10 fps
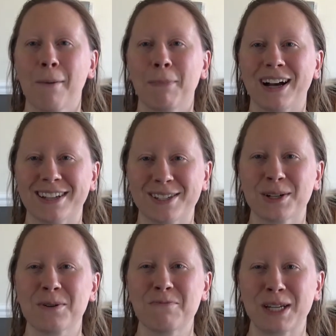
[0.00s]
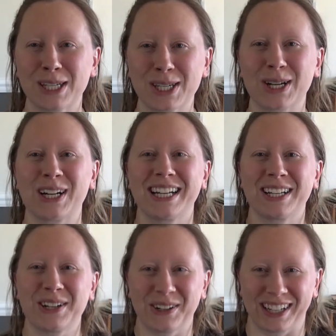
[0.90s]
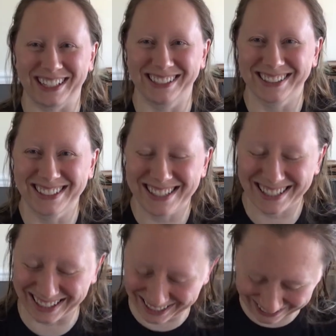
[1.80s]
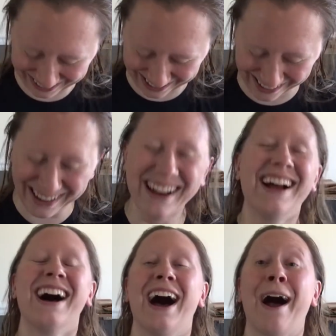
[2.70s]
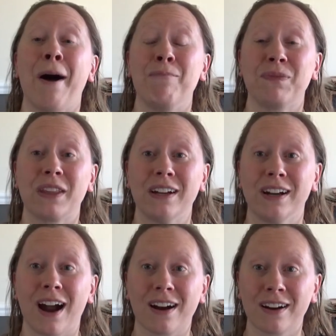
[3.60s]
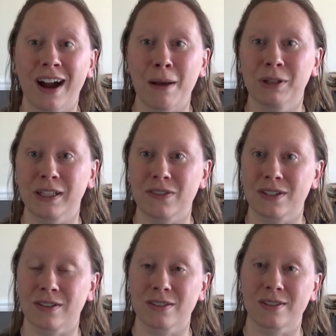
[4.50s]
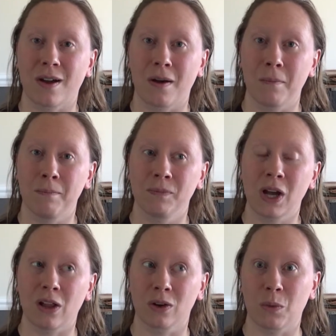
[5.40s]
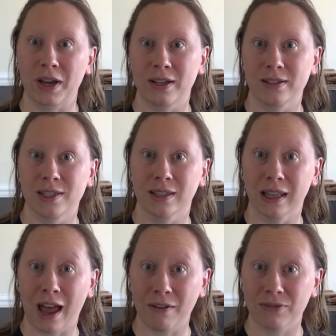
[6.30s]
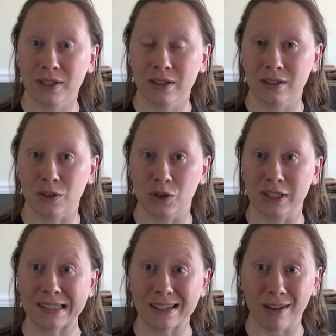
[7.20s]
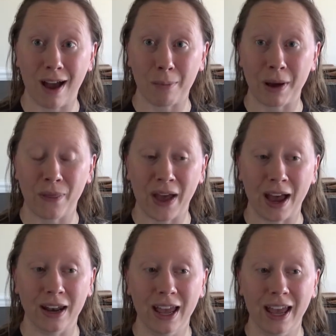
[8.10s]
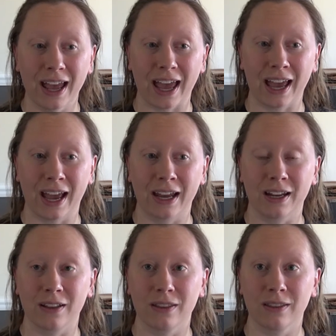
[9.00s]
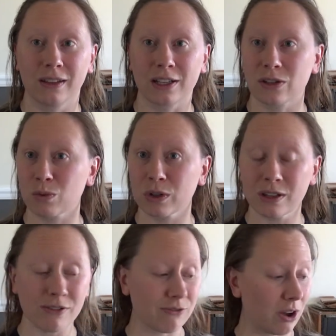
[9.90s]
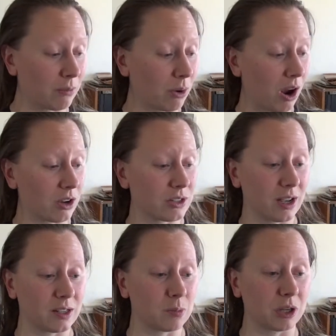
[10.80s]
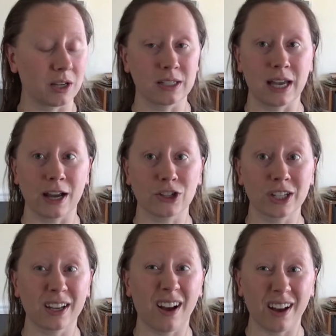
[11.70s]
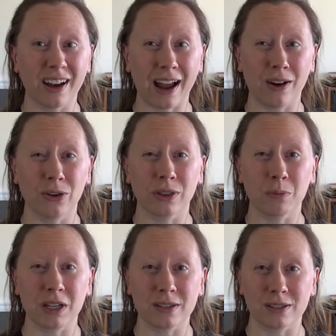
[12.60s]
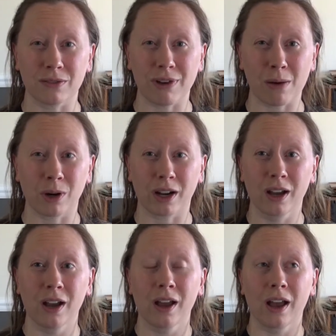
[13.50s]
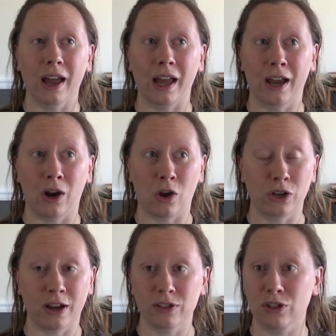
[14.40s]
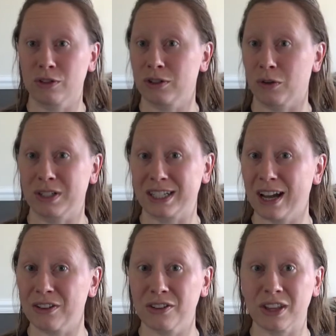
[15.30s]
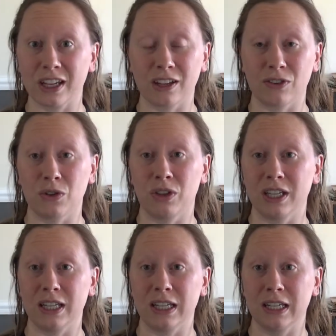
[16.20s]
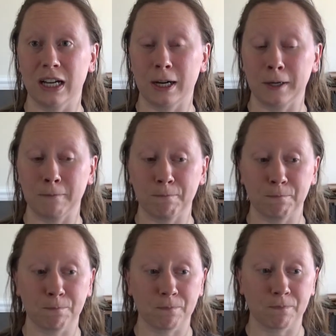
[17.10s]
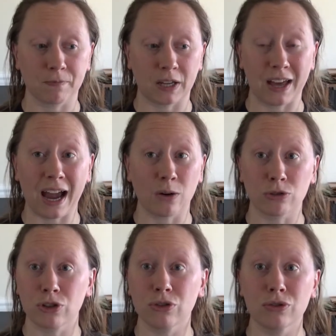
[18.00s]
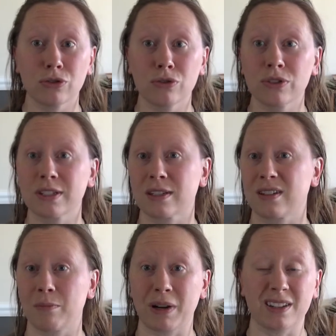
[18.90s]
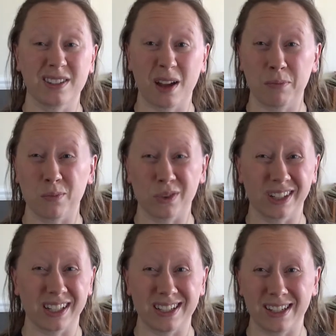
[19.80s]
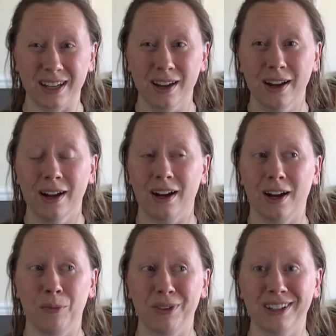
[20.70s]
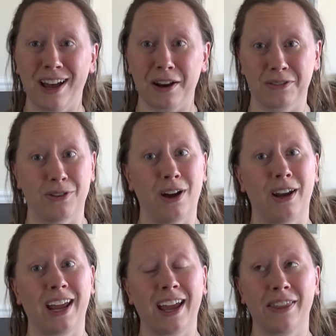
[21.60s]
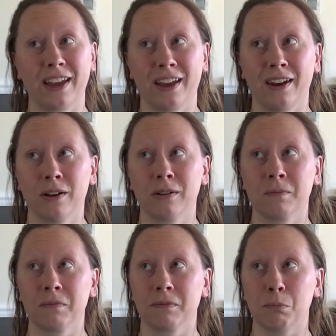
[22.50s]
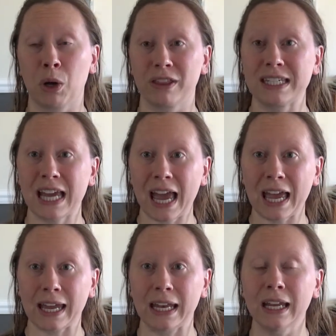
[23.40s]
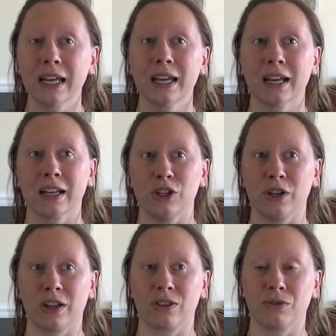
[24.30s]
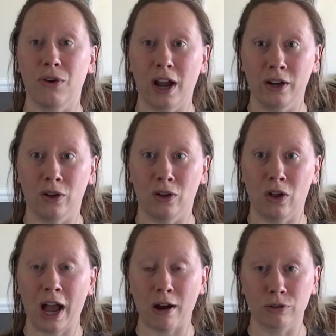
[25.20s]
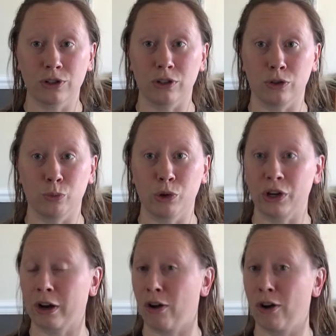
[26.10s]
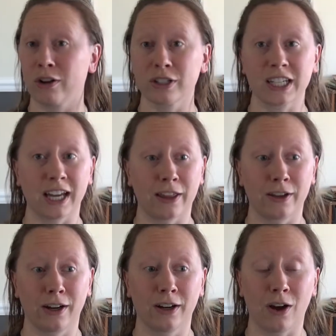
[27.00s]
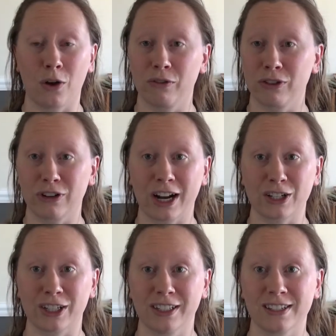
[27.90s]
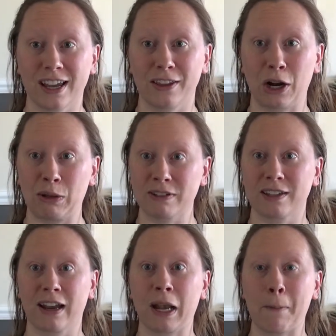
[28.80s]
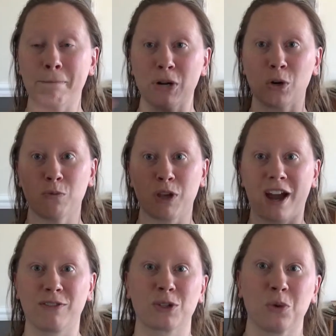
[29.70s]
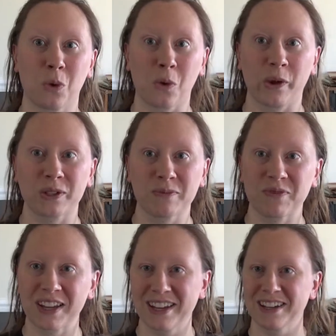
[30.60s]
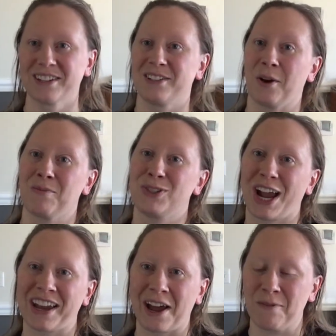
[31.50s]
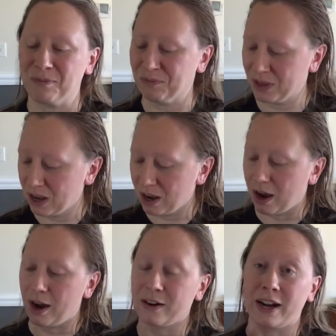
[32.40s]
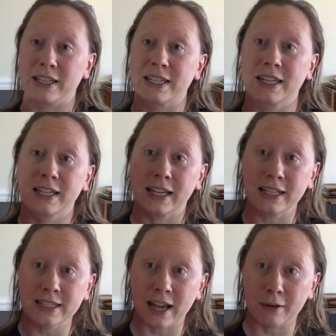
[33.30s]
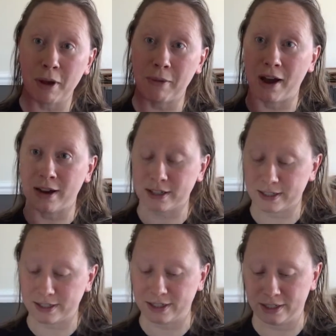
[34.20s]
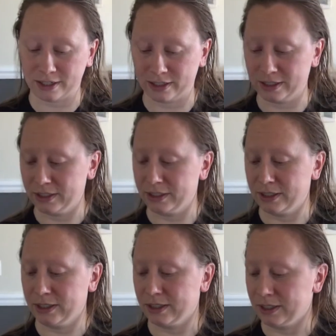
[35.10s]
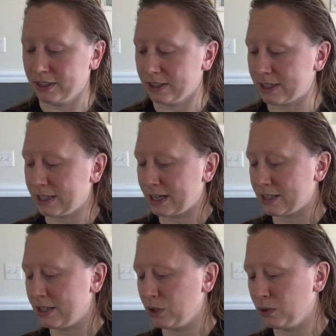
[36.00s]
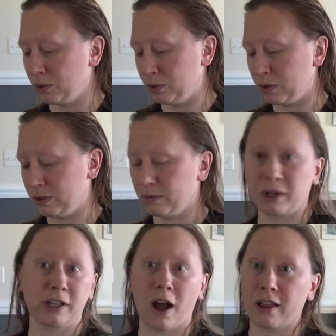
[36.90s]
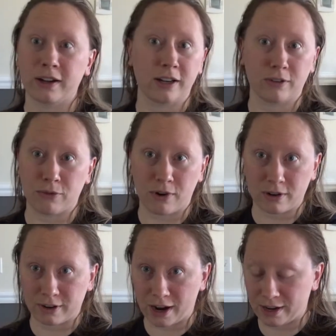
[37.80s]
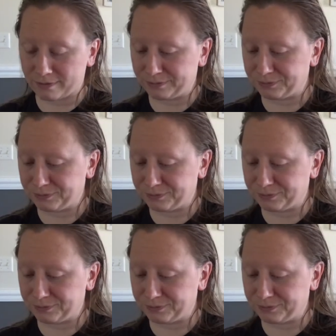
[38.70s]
puzzle mystery quilts, there we go. There are, I believe, still some colorways left, so you can still hop on that. And it's a really fun process because they actually cut out the pieces of fabric and all you have to do is sew it together. They give you the how-tos, step-by-step, really easy, a lot of fun. And then month 10, you get the final how to put it all together, all the directions, and then all of a sudden, boom, you have this cool quilt. So check it out. All right, inside my box, let's get to what y'all are here for, right?